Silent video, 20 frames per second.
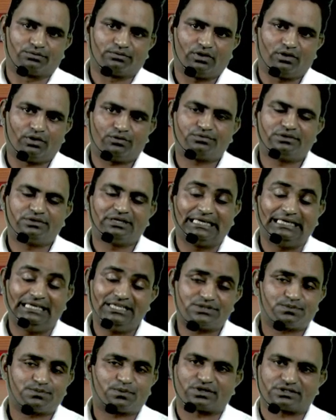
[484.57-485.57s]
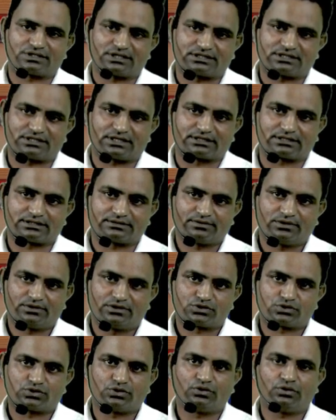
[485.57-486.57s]
of the each processes
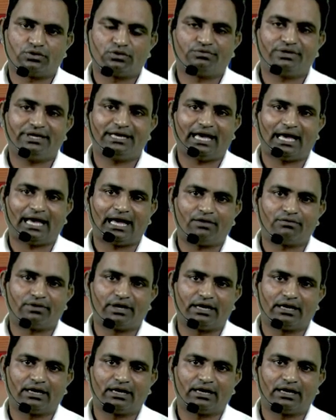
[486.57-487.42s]
so we have